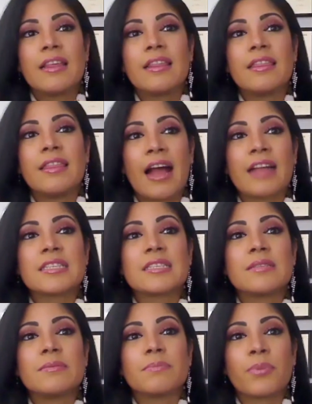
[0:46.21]
that's
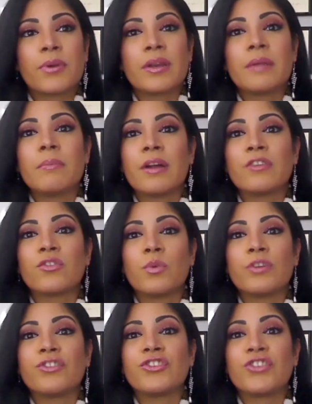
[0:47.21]
pretty much
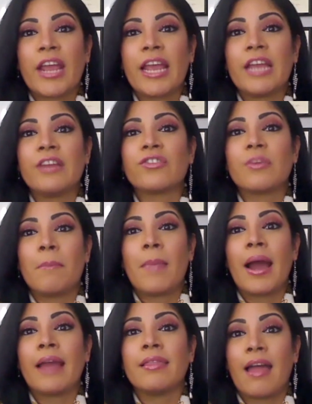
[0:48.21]
what changed
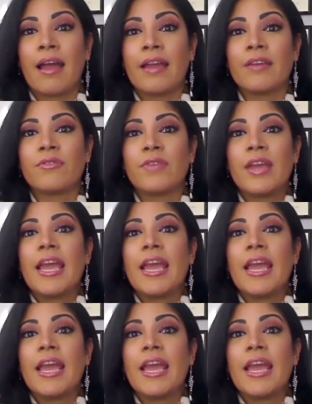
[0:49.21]
my life